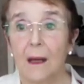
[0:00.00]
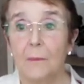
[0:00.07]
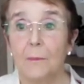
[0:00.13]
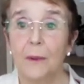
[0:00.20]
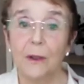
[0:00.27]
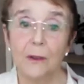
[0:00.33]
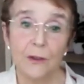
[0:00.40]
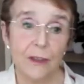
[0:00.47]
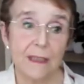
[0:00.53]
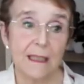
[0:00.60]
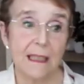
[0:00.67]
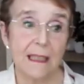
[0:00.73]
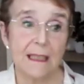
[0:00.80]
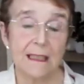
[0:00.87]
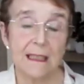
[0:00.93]

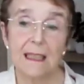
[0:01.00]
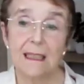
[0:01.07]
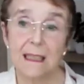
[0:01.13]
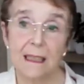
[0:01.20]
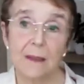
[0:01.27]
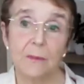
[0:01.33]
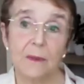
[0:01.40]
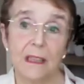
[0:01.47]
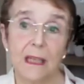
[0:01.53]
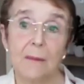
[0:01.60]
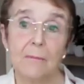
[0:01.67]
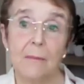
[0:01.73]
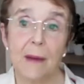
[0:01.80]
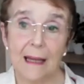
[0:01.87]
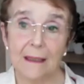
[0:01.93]
Putrescine, as I said, I would
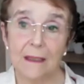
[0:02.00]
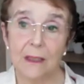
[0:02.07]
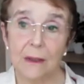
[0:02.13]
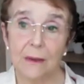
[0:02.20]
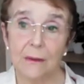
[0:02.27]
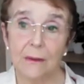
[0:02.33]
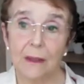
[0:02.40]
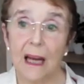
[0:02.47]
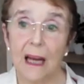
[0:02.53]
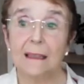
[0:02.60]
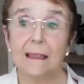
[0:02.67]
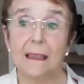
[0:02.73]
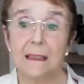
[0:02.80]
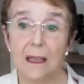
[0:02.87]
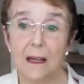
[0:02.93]
come back to,
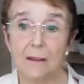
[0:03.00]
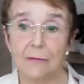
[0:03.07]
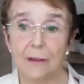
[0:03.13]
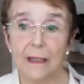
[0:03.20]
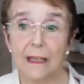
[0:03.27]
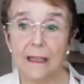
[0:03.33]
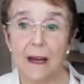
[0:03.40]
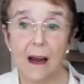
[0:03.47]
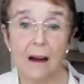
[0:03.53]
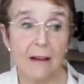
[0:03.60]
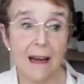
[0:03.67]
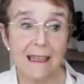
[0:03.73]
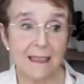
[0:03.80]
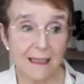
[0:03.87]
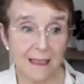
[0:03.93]
and cadaverine are
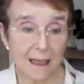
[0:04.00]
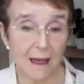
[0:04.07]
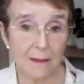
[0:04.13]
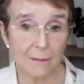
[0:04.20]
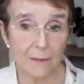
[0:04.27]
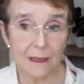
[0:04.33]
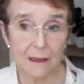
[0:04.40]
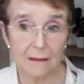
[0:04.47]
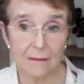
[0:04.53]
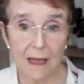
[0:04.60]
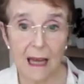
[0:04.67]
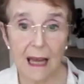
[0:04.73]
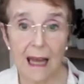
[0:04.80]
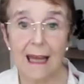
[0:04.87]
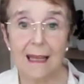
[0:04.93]
enzymes,
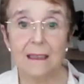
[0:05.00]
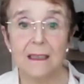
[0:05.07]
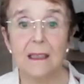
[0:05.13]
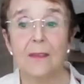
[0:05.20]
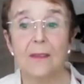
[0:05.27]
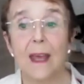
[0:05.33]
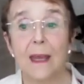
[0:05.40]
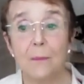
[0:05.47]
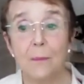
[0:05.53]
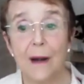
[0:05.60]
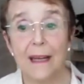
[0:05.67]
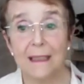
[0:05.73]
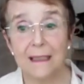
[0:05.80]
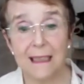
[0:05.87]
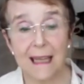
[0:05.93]
and they
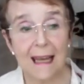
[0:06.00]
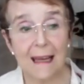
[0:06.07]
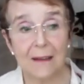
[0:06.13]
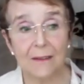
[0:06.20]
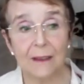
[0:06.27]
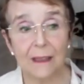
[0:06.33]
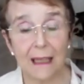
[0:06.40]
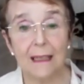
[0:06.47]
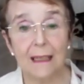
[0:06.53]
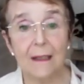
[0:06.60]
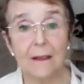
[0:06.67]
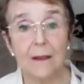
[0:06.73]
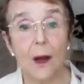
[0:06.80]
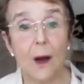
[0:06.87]
break down in